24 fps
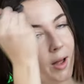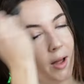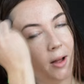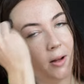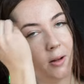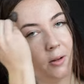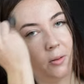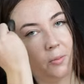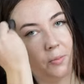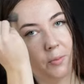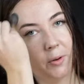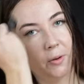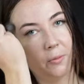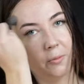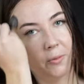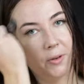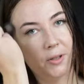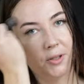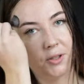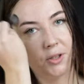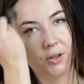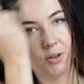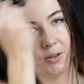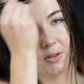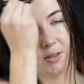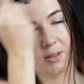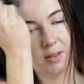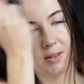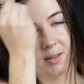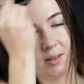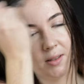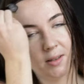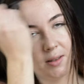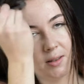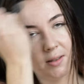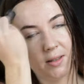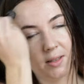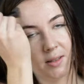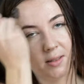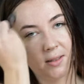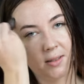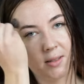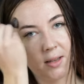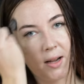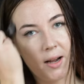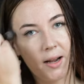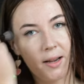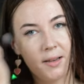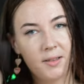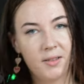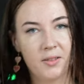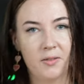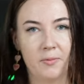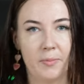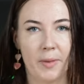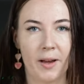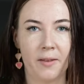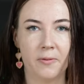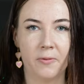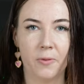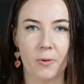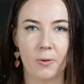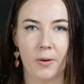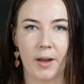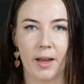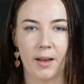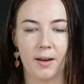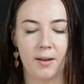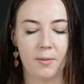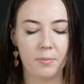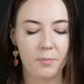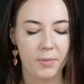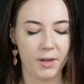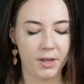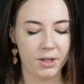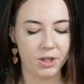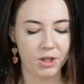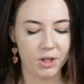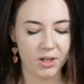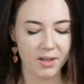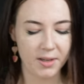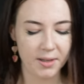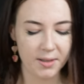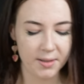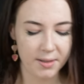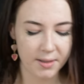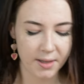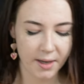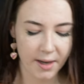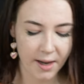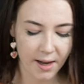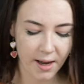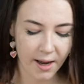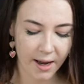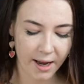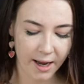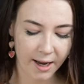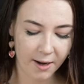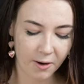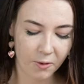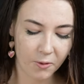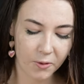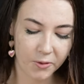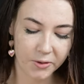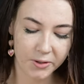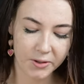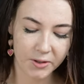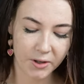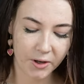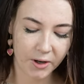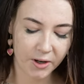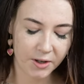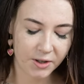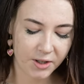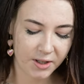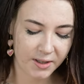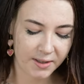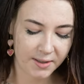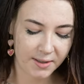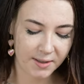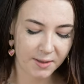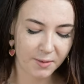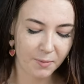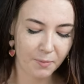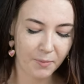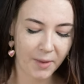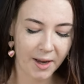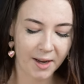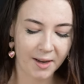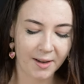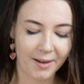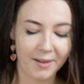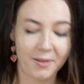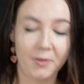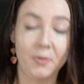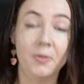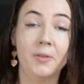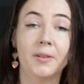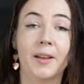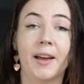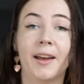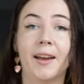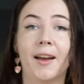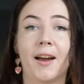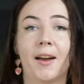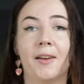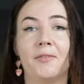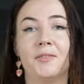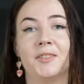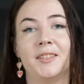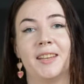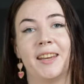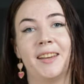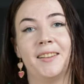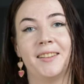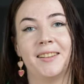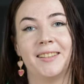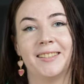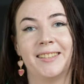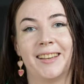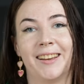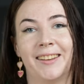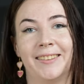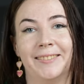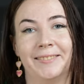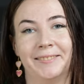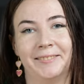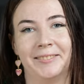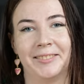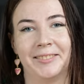help reduce the size of my forehead in pictures and also just make it look like I've seen the sun.